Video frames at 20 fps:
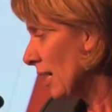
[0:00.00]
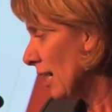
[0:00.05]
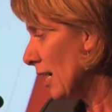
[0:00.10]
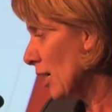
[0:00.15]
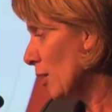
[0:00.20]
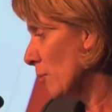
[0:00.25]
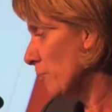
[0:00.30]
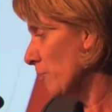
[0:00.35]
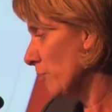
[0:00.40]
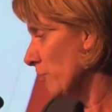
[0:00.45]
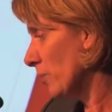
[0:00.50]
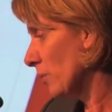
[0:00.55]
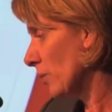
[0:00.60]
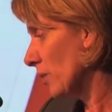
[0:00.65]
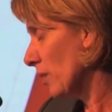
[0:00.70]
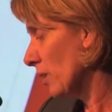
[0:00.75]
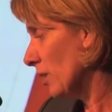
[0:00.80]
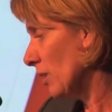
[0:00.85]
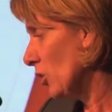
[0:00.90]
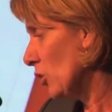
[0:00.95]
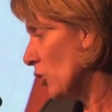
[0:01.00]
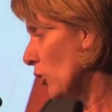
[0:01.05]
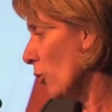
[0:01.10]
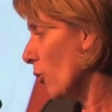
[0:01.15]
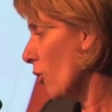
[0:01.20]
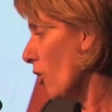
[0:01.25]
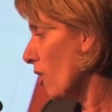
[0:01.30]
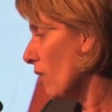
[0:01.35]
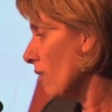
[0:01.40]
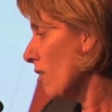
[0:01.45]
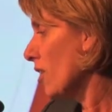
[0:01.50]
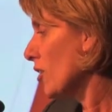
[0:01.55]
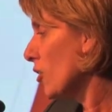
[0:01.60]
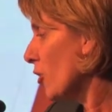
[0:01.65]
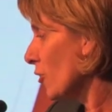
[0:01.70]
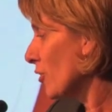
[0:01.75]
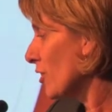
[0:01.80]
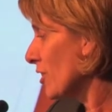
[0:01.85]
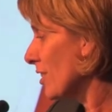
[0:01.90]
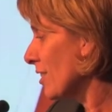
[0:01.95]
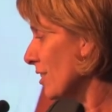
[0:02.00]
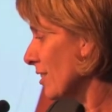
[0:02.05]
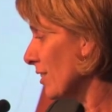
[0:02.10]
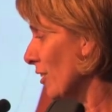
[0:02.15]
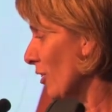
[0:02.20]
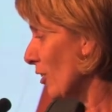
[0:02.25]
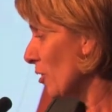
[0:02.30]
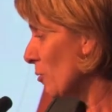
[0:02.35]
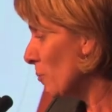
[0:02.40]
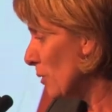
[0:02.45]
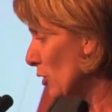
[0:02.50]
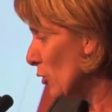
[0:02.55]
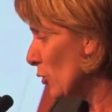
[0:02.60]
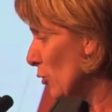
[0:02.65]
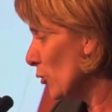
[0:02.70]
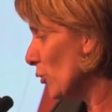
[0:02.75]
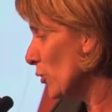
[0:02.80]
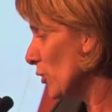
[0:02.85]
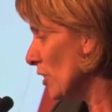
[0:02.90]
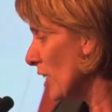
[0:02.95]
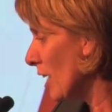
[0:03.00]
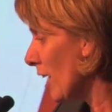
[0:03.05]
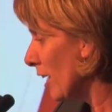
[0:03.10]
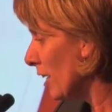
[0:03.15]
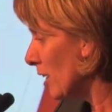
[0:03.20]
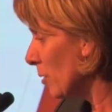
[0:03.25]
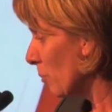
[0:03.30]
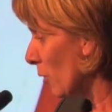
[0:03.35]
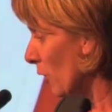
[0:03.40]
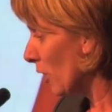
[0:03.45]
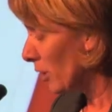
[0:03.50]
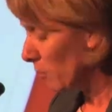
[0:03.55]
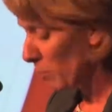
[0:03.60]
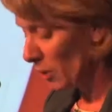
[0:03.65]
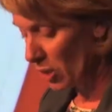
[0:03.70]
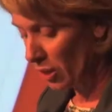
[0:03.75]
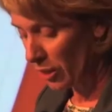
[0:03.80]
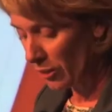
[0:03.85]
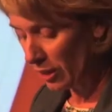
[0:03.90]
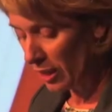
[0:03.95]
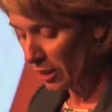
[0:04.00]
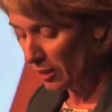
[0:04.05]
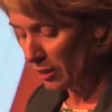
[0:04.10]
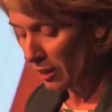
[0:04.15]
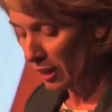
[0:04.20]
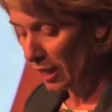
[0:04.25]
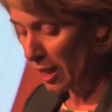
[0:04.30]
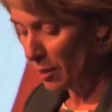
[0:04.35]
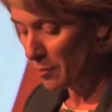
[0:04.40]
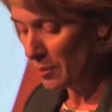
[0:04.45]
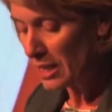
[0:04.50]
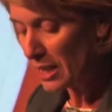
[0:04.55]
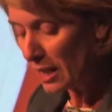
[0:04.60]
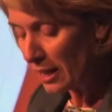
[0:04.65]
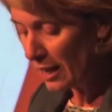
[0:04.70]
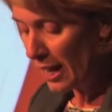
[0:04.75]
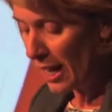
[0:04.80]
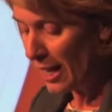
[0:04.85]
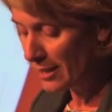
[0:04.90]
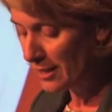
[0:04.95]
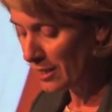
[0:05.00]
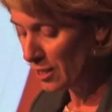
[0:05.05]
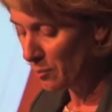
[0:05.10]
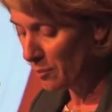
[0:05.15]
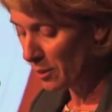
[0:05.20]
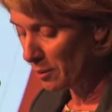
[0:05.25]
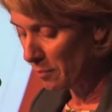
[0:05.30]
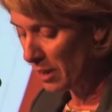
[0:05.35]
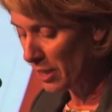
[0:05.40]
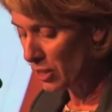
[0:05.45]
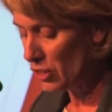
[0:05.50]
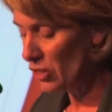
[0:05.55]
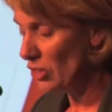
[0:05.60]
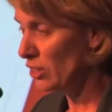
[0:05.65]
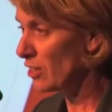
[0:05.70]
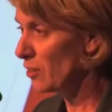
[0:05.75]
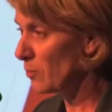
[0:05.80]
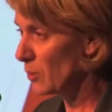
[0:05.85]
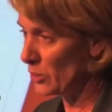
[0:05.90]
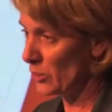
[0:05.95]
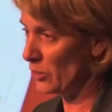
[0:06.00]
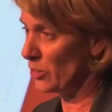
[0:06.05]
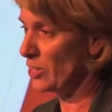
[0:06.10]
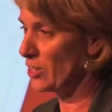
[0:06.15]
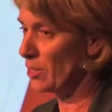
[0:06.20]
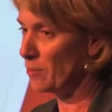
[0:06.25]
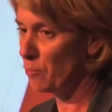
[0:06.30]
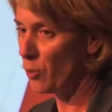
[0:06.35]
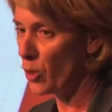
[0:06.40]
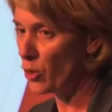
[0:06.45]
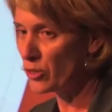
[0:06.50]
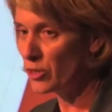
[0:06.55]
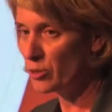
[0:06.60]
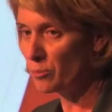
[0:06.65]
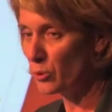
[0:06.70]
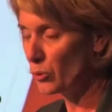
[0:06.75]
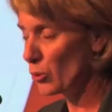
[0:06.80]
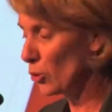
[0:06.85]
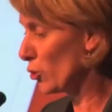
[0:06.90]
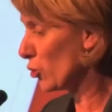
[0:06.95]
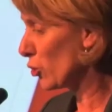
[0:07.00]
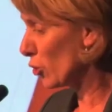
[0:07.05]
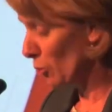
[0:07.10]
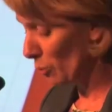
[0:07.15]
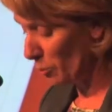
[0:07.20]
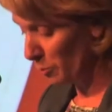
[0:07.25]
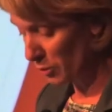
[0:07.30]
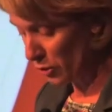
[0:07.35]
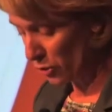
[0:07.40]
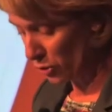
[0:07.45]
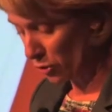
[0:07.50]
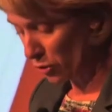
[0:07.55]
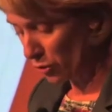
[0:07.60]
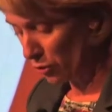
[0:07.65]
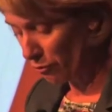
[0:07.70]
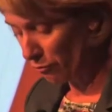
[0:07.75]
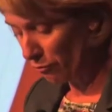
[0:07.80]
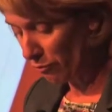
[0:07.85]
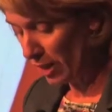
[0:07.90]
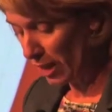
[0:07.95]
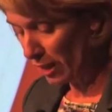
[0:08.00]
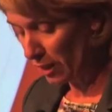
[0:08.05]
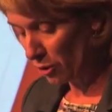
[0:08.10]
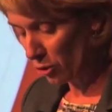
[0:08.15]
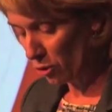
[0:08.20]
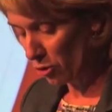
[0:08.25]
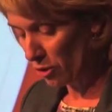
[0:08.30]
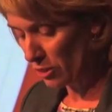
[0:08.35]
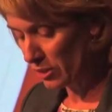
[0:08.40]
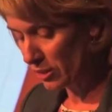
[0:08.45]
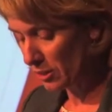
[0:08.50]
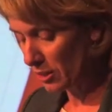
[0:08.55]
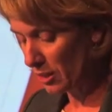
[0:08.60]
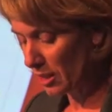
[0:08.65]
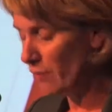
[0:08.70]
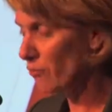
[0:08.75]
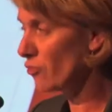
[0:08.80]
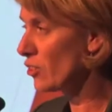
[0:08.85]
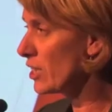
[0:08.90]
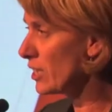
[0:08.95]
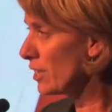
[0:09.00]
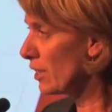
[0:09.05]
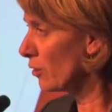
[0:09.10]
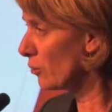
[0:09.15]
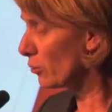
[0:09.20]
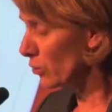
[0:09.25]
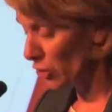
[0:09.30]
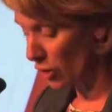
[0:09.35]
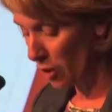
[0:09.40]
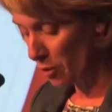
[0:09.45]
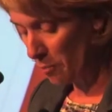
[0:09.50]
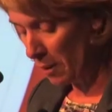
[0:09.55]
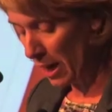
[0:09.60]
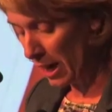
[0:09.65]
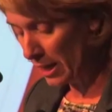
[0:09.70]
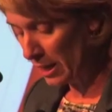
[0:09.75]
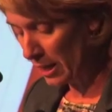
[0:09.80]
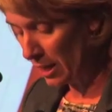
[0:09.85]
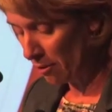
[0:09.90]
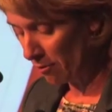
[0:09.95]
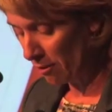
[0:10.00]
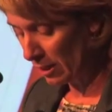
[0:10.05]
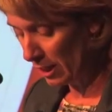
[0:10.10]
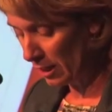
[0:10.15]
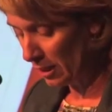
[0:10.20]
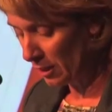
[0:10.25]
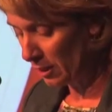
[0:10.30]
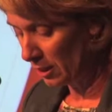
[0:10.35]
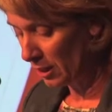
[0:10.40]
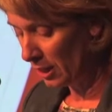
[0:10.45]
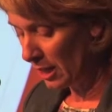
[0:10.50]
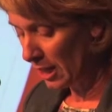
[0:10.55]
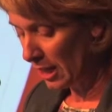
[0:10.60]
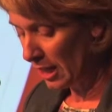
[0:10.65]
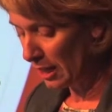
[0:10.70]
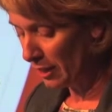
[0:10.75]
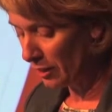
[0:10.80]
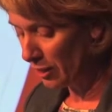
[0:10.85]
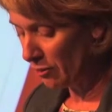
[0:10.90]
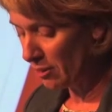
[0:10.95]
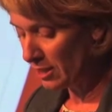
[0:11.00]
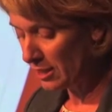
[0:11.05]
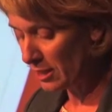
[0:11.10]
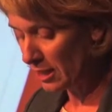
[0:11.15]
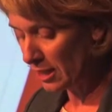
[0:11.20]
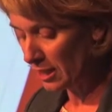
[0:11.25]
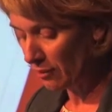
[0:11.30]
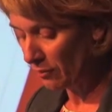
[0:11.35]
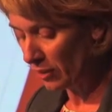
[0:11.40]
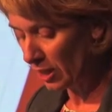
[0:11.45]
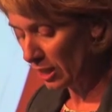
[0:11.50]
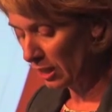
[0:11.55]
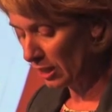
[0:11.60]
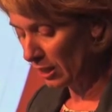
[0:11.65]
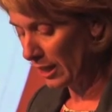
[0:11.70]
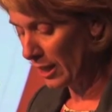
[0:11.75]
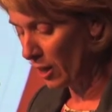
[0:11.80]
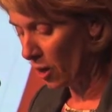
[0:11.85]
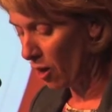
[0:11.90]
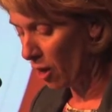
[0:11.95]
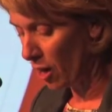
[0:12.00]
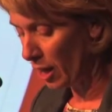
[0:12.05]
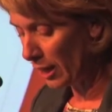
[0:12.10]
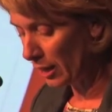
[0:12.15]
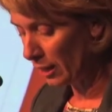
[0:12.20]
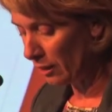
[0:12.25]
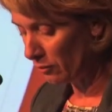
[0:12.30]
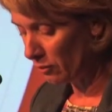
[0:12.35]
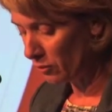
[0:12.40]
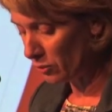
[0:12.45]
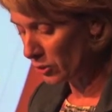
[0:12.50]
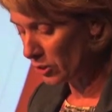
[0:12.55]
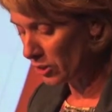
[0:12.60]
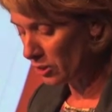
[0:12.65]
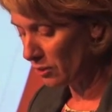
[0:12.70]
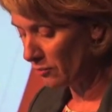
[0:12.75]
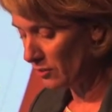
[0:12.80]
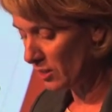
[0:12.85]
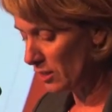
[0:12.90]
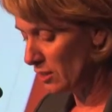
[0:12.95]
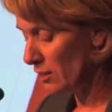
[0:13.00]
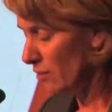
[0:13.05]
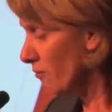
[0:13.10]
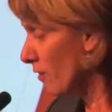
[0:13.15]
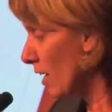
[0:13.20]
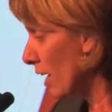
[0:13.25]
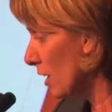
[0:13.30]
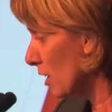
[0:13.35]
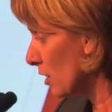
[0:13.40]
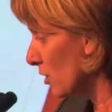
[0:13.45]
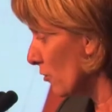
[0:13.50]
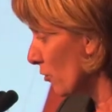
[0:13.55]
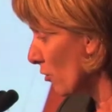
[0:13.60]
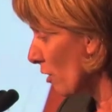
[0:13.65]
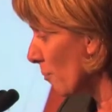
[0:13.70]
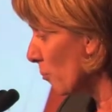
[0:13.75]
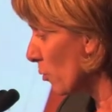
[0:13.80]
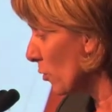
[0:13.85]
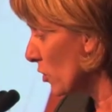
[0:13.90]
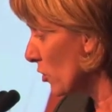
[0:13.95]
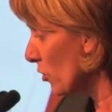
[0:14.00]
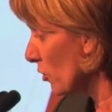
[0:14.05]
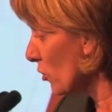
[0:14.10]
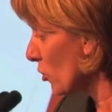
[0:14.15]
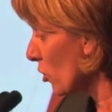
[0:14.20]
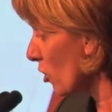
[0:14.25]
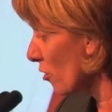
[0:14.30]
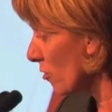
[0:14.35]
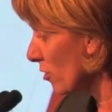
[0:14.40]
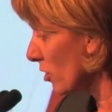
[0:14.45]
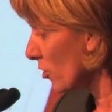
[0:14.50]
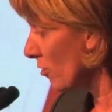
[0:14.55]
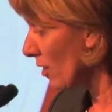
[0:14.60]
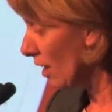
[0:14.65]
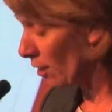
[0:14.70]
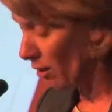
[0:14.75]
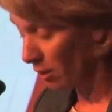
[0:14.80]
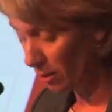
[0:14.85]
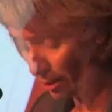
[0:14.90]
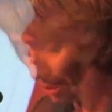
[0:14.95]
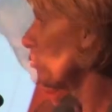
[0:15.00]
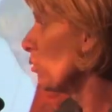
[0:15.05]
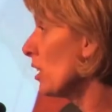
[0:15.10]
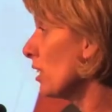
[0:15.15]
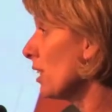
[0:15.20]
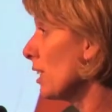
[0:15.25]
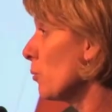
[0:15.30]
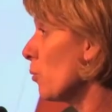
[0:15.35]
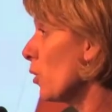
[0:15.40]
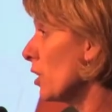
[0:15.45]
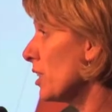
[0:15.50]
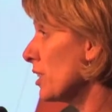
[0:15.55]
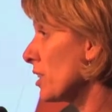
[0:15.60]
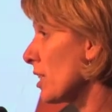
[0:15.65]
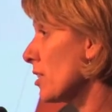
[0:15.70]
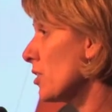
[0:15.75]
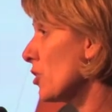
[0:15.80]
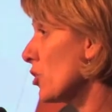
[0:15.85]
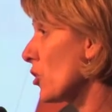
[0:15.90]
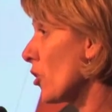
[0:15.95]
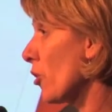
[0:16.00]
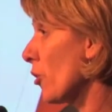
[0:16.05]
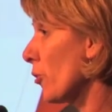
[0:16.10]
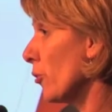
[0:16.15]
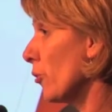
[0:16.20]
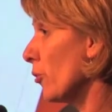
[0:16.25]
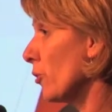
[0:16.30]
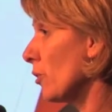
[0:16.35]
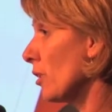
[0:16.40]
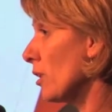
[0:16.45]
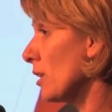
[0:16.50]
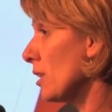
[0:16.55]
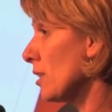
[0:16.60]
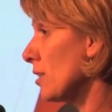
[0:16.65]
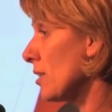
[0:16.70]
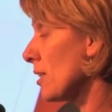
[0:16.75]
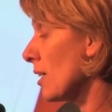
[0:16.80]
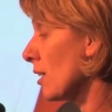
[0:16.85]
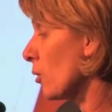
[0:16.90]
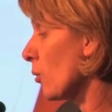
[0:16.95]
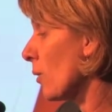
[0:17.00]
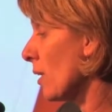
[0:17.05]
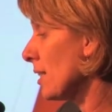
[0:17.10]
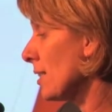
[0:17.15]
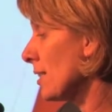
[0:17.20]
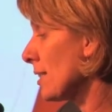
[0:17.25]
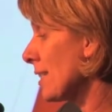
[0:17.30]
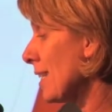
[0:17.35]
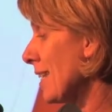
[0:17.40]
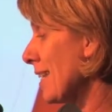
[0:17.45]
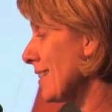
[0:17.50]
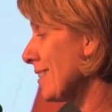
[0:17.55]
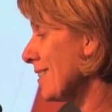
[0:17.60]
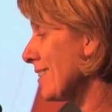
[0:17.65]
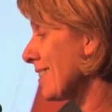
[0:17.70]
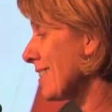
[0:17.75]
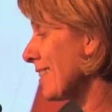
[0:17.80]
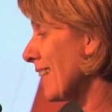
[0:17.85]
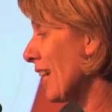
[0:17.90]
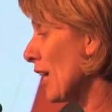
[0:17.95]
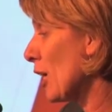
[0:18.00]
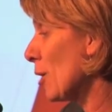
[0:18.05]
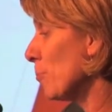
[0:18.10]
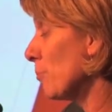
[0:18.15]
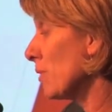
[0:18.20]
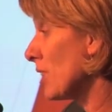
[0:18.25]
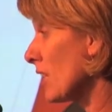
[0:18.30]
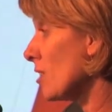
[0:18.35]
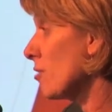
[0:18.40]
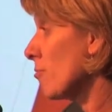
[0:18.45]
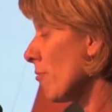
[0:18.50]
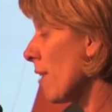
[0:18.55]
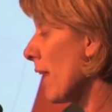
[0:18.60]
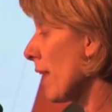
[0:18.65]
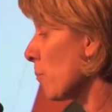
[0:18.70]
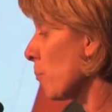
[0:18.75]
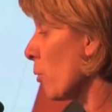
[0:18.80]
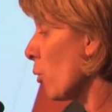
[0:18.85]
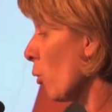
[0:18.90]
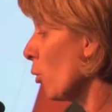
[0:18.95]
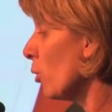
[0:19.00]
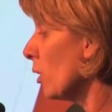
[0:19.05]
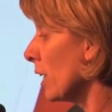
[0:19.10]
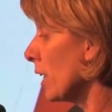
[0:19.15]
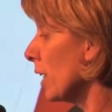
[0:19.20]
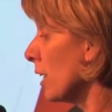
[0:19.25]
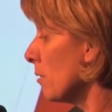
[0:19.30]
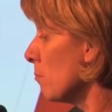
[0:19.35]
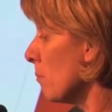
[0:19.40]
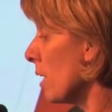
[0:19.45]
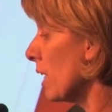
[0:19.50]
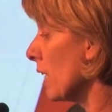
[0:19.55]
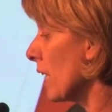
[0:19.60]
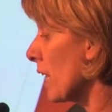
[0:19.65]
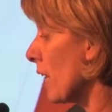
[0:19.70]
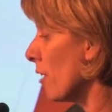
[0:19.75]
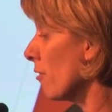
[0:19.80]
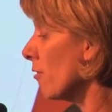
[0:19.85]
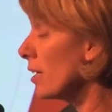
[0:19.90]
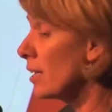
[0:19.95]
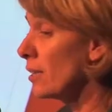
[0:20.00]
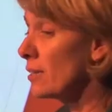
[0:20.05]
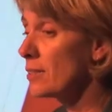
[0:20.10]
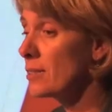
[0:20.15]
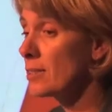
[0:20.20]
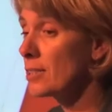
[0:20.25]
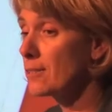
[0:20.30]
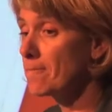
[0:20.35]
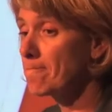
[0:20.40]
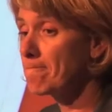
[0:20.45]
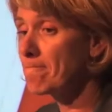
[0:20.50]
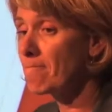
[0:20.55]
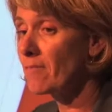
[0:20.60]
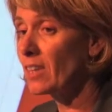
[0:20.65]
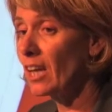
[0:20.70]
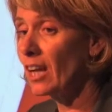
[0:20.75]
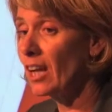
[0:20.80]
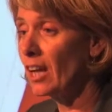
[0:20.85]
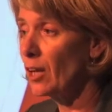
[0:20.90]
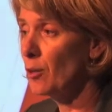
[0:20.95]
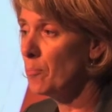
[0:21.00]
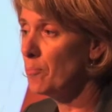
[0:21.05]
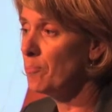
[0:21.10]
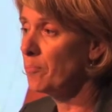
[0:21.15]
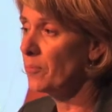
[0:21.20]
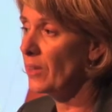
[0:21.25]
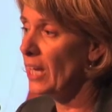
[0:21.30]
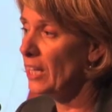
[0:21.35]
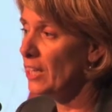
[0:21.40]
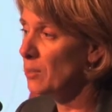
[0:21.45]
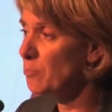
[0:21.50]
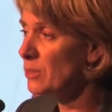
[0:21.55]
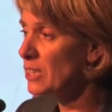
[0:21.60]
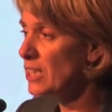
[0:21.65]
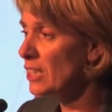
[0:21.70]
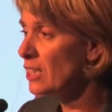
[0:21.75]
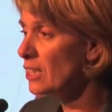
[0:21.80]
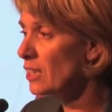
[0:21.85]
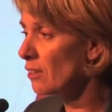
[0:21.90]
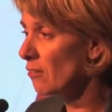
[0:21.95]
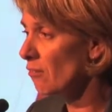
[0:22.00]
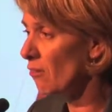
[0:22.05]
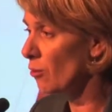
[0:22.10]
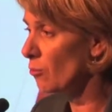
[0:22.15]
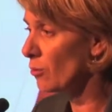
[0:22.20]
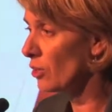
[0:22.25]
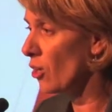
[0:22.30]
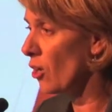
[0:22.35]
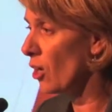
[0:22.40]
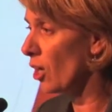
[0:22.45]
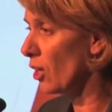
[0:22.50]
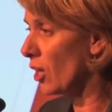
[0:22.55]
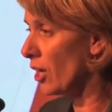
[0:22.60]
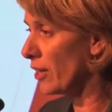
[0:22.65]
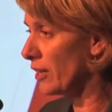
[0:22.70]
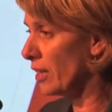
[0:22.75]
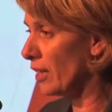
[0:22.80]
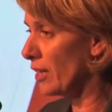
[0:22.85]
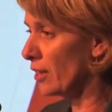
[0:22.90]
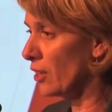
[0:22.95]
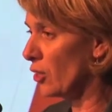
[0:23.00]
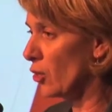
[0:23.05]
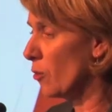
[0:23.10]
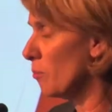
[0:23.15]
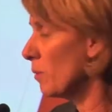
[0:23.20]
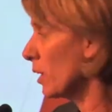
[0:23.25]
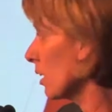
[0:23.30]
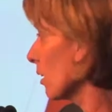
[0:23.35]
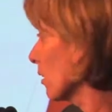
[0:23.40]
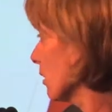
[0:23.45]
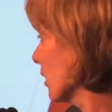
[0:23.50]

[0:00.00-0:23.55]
Um, you know, I, I know this isn't going to be news to anybody, but I think um, it, it has to be mentioned, because it's impossible not to observe that across every single domain area, Uh, there are significantly higher levels of disadvantage for Aboriginal and Torres Strait Islanders. Really, what it does show is that Queensland um, does rank poorly in many areas, um, and in particular I would highlight the economic